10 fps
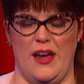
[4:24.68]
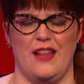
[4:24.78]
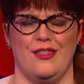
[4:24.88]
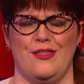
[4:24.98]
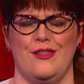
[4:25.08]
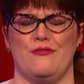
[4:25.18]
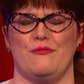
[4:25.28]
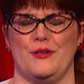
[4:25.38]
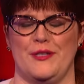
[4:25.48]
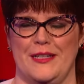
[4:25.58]
I love
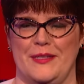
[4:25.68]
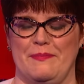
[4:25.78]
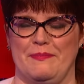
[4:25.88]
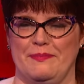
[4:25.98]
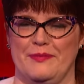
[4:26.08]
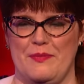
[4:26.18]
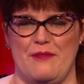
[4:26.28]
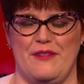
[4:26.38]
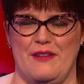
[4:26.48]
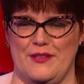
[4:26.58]
Brutalism. It's my
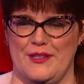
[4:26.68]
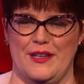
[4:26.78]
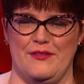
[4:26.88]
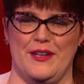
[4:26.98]
favourite style of